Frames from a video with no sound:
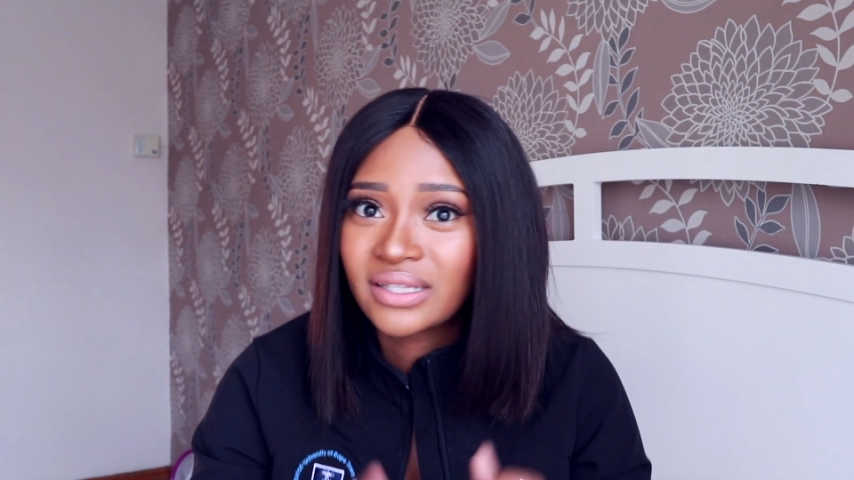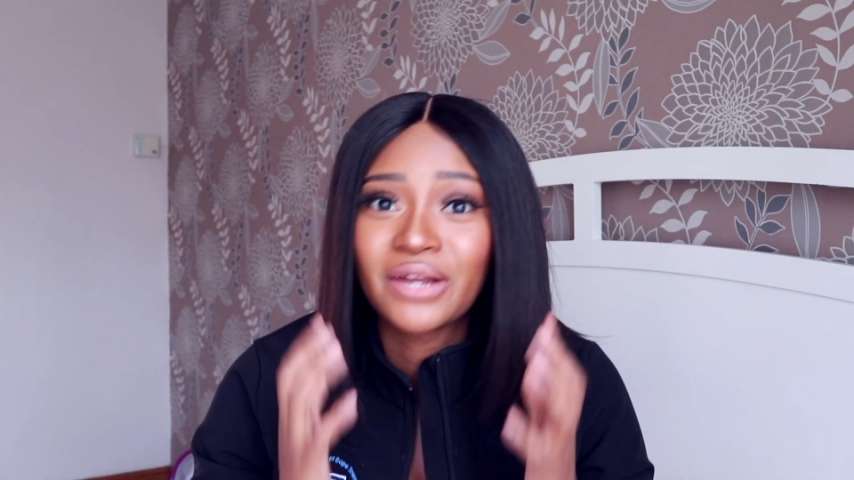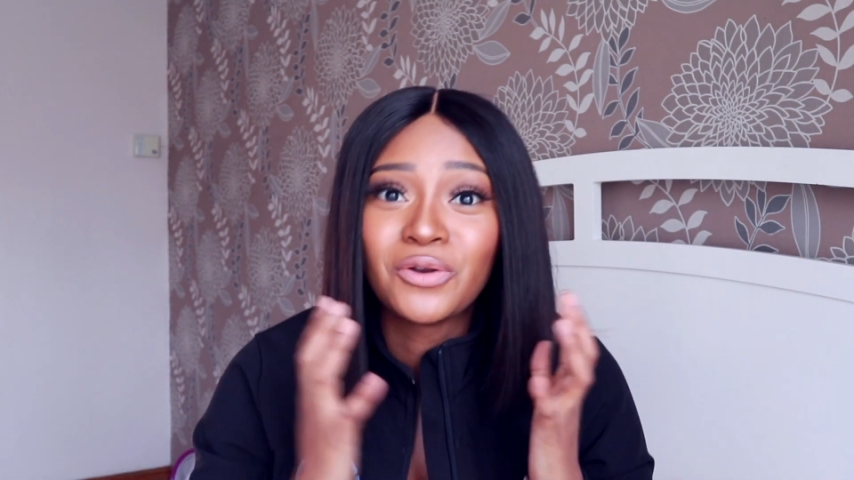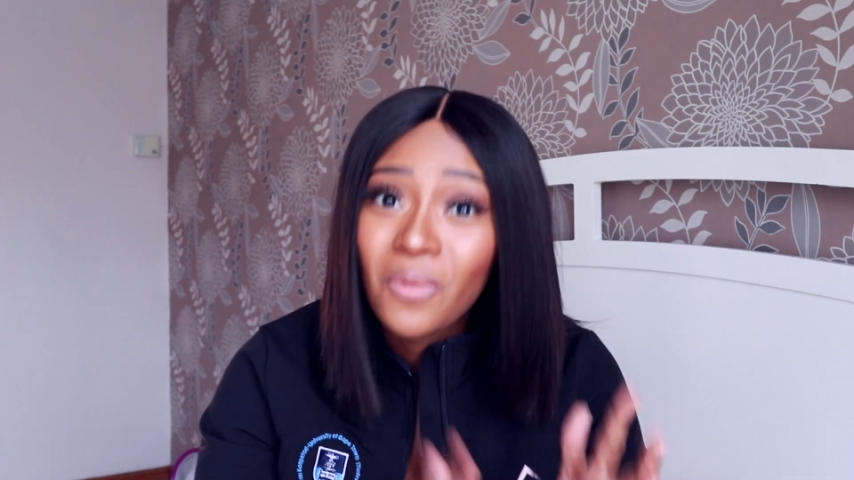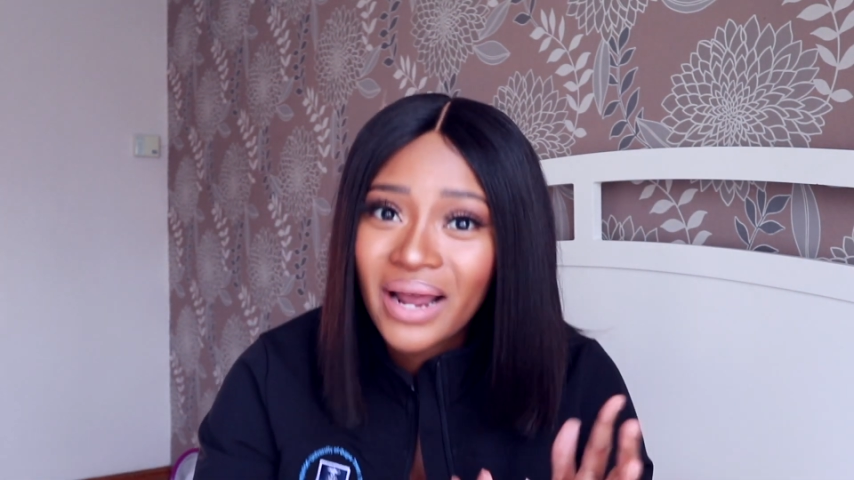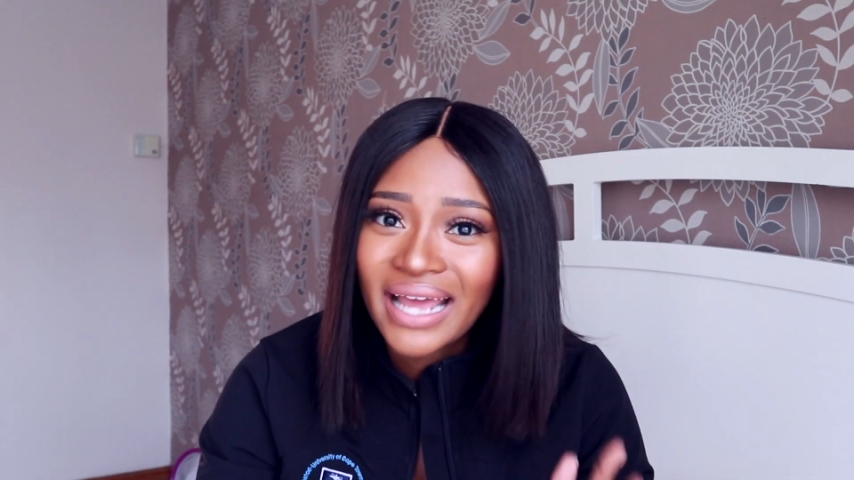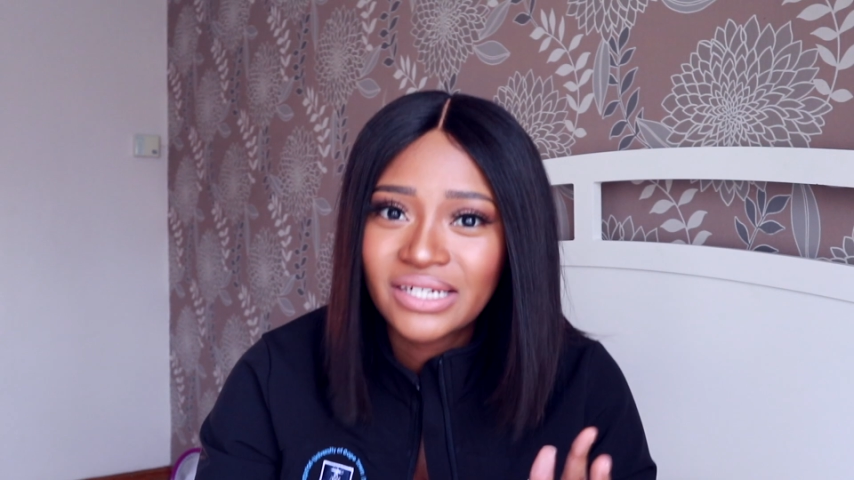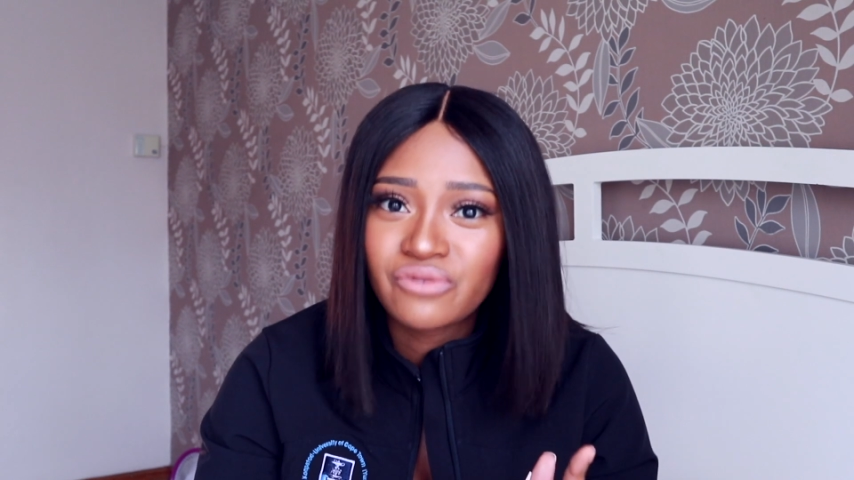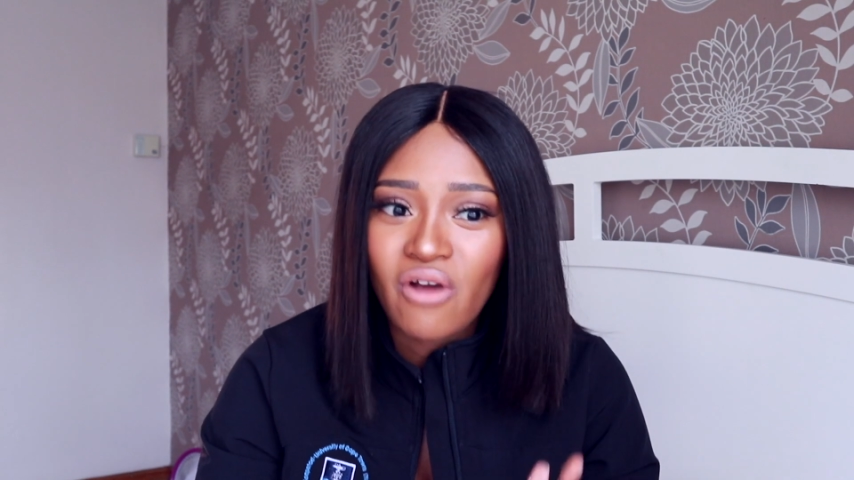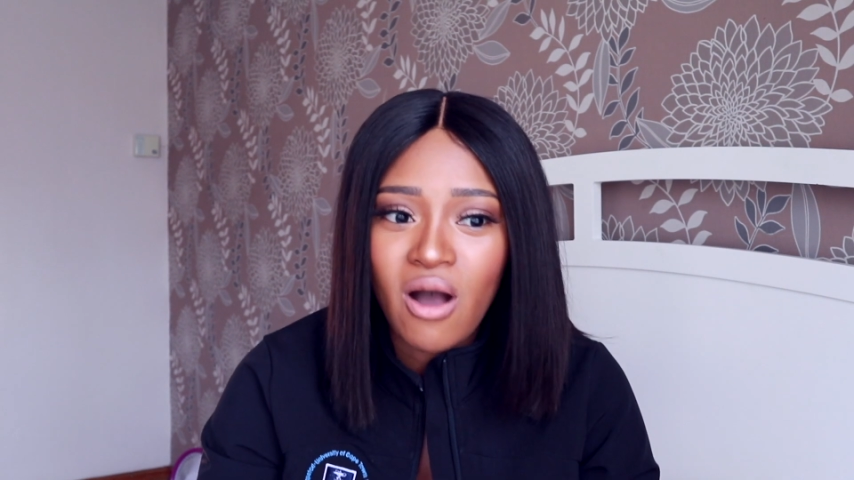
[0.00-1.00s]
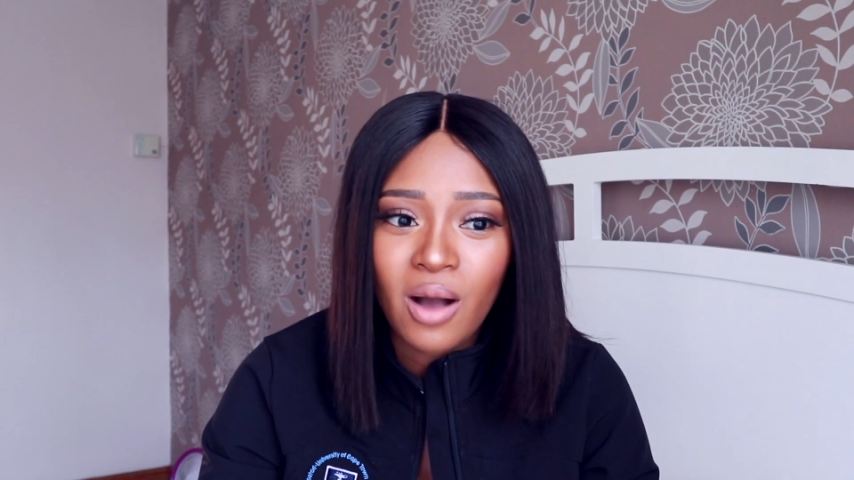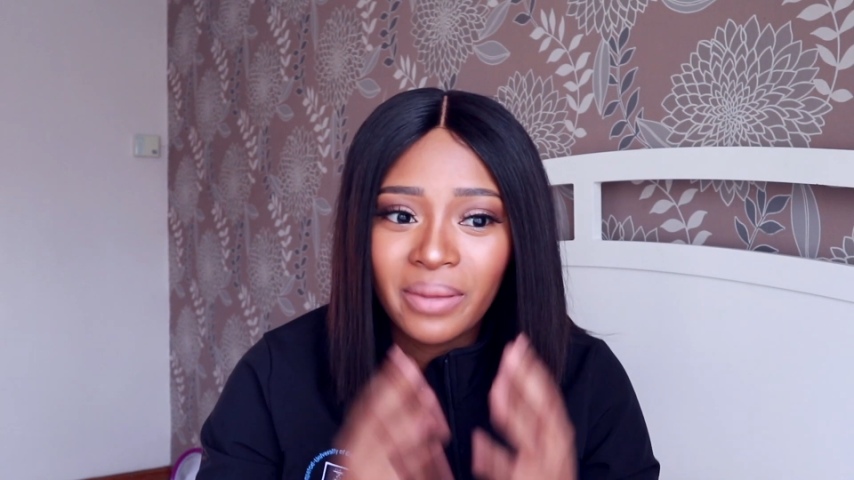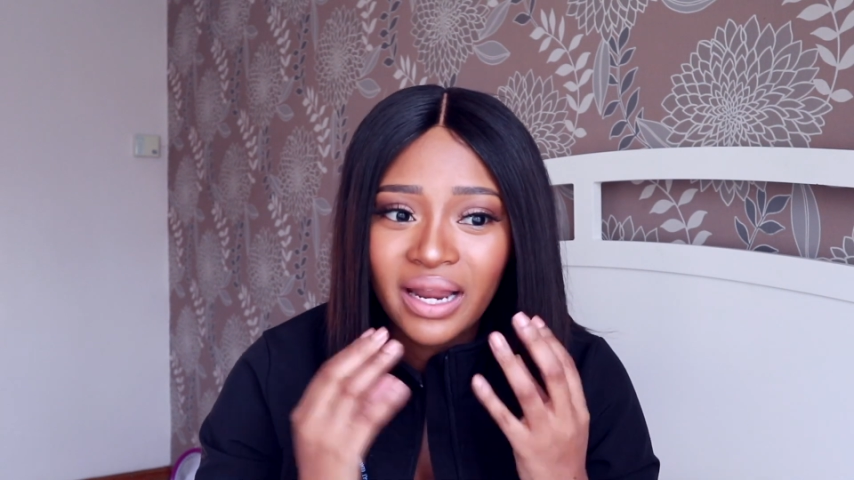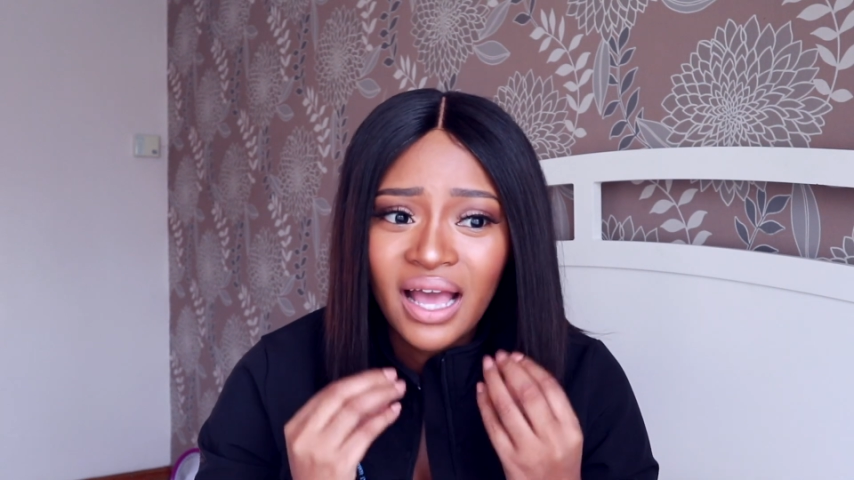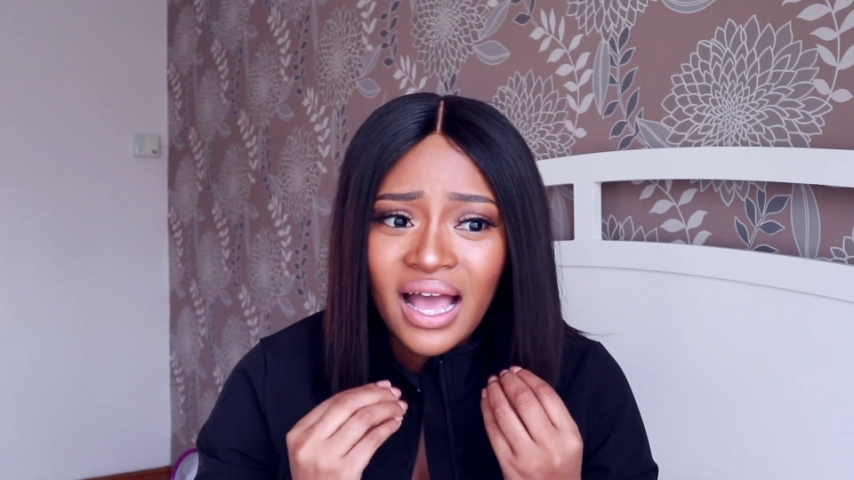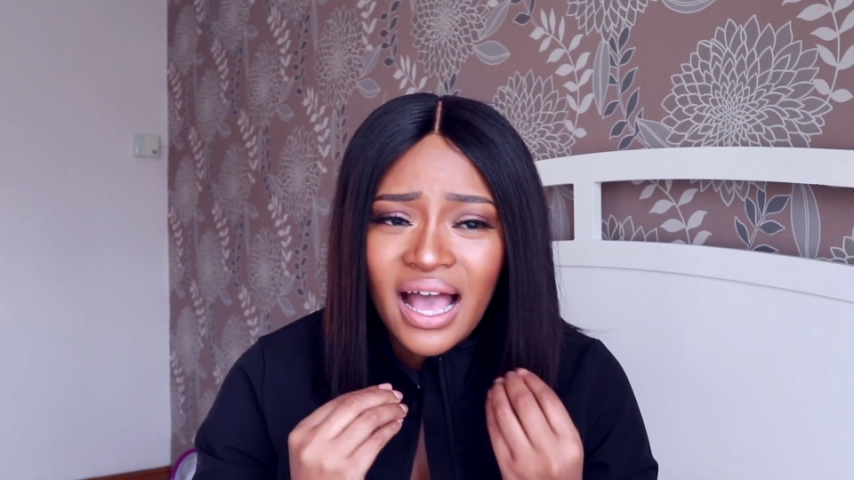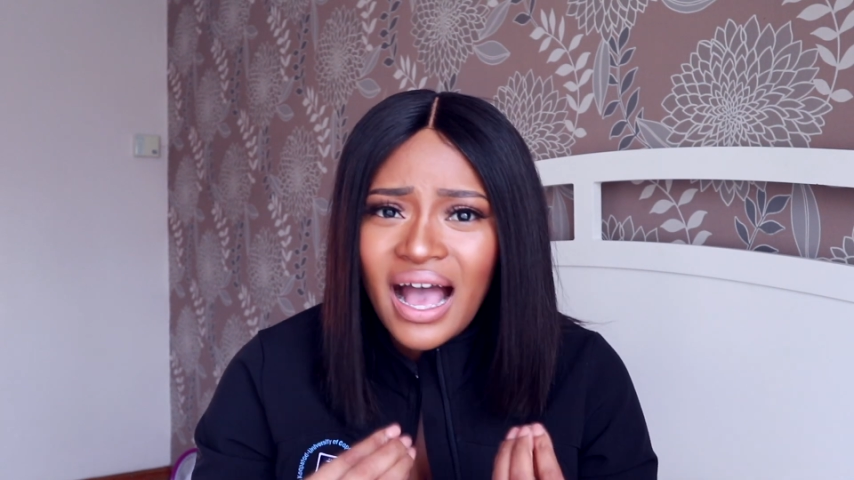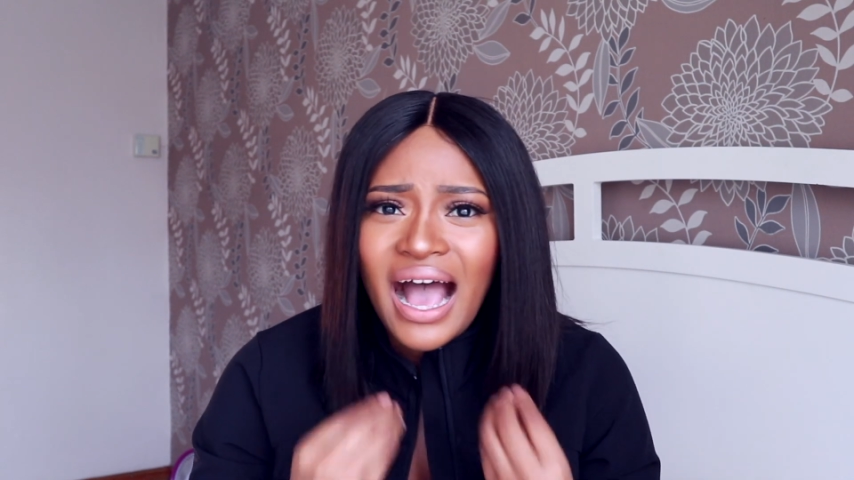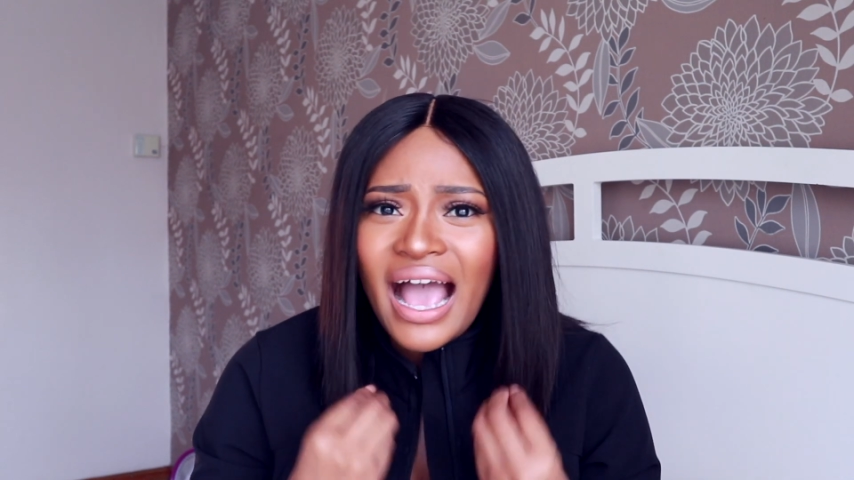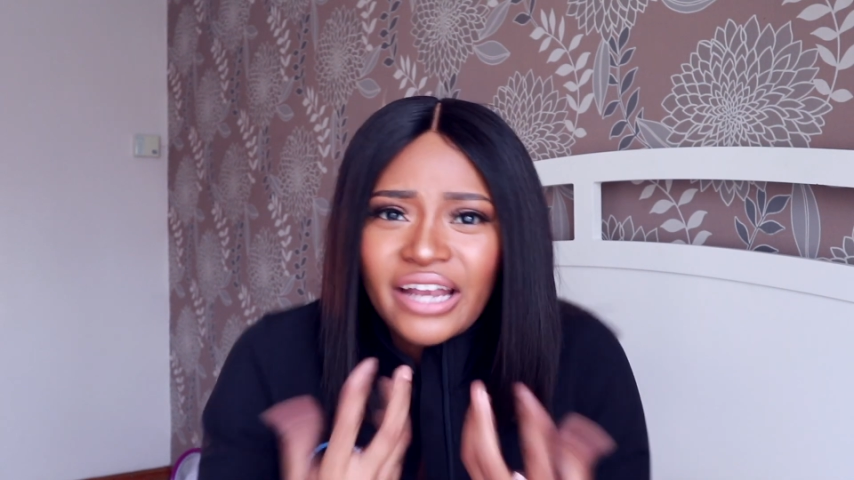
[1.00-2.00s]
I know what I did wrong, but
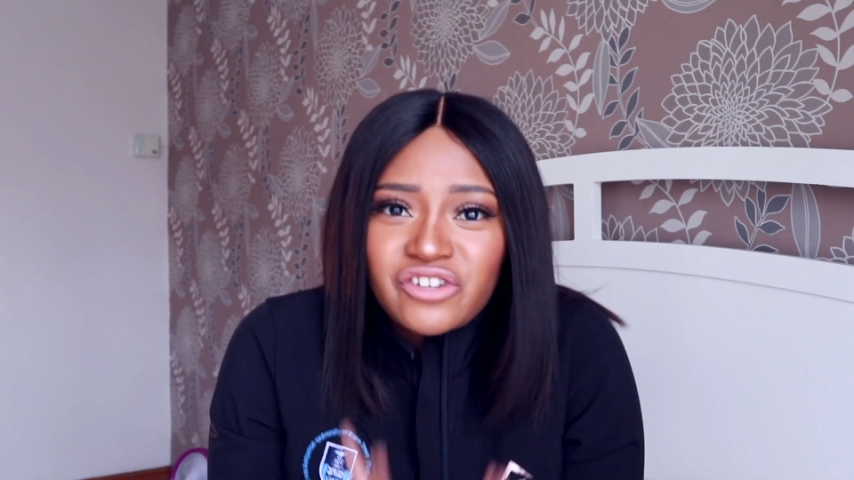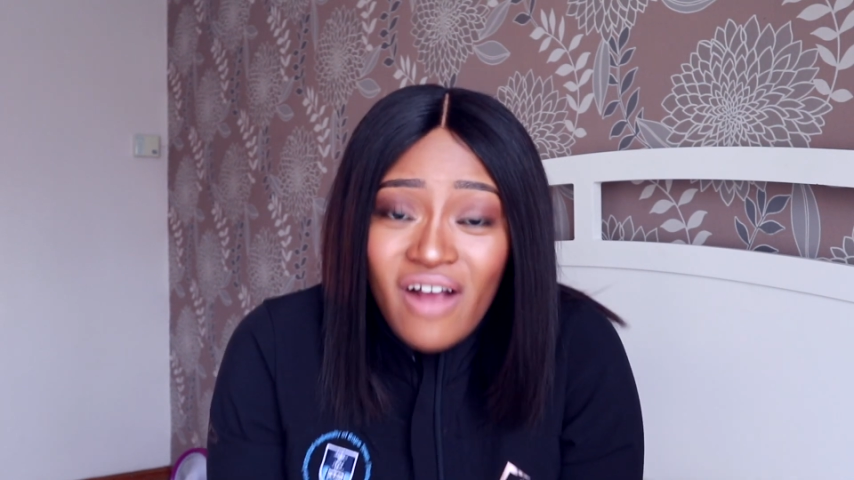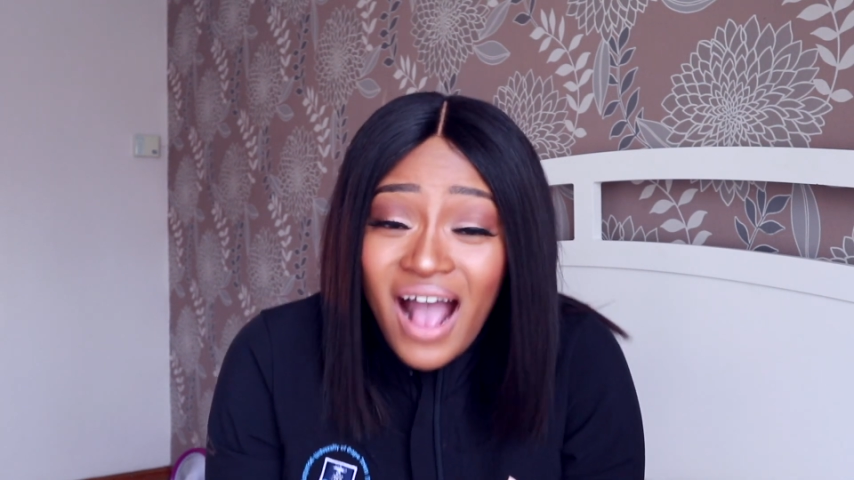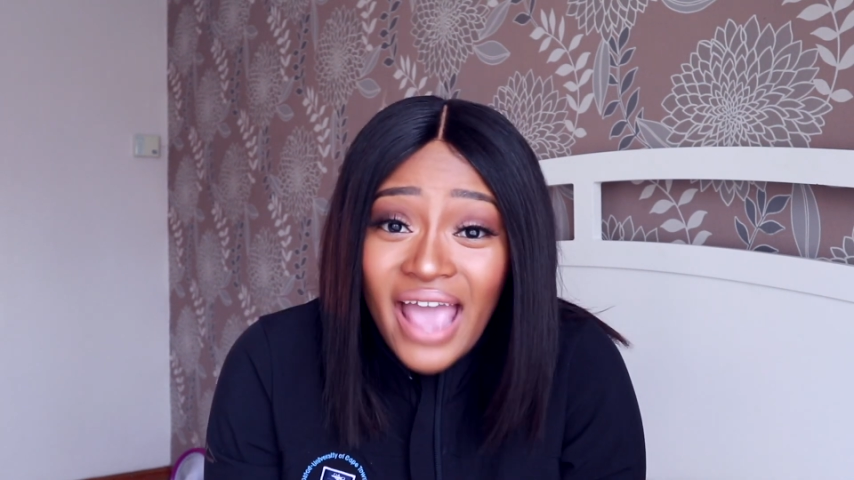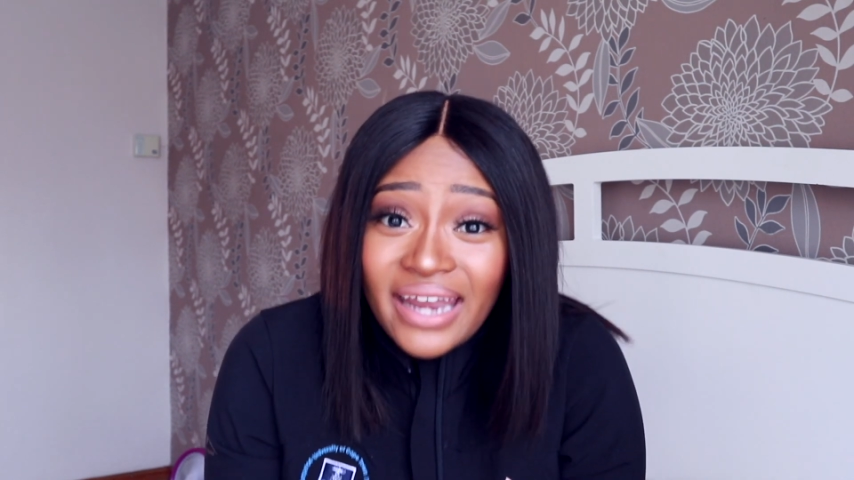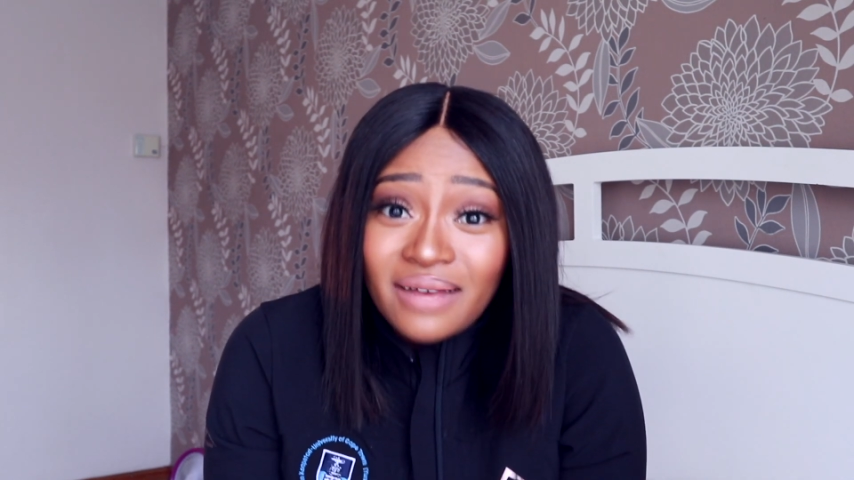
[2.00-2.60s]
I tried.